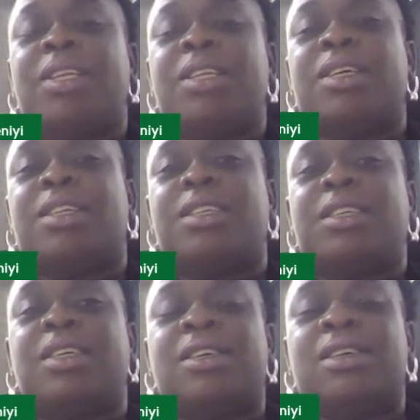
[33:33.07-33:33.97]

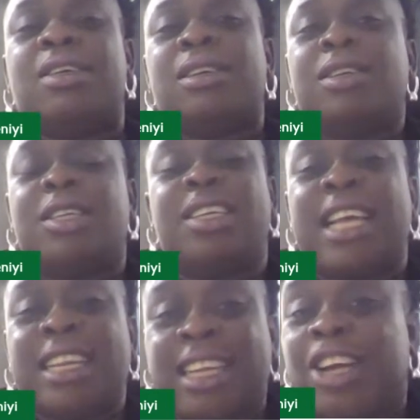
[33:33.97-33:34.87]
the
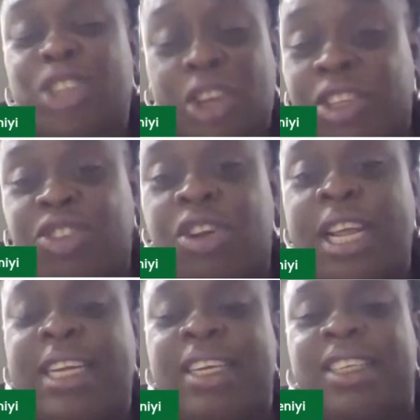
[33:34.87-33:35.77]
auditor
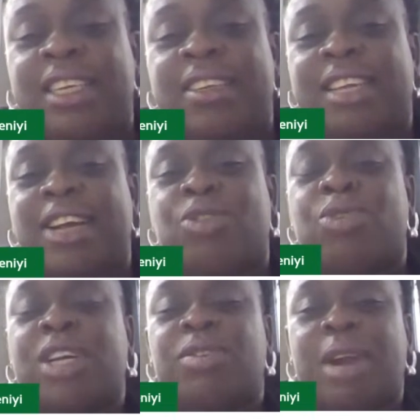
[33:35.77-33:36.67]
negligence that
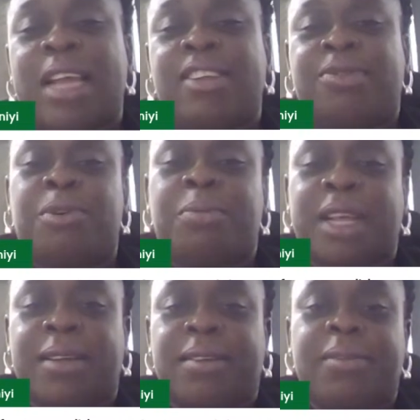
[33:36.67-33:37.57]
could arise from
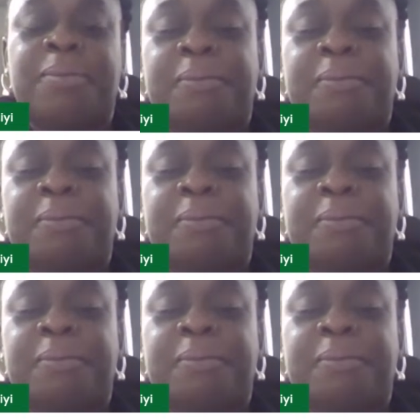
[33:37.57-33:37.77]
that.